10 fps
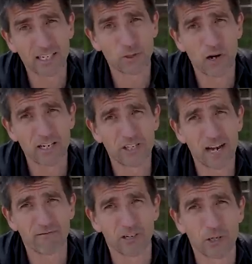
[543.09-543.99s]
That's quite
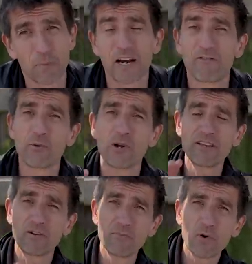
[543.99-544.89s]
generous. But if you want
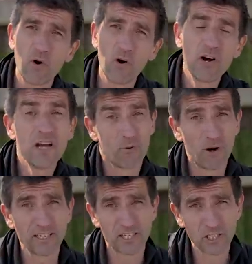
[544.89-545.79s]
even more,
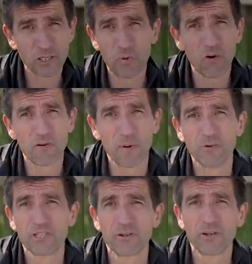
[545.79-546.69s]
well, it's an Explorer
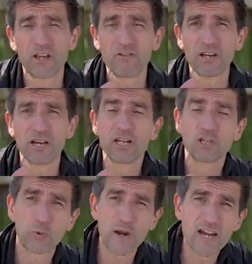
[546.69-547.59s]
boat, so they'll give you
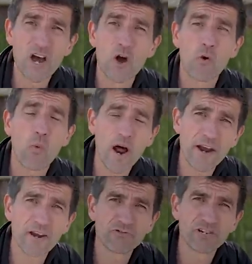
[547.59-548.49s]
twin one
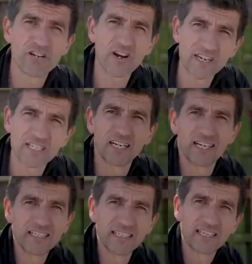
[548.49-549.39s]
hundred ninety
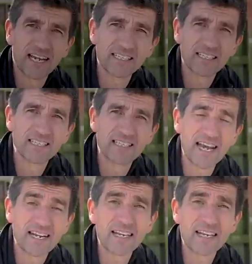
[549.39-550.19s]
litre tanks instead.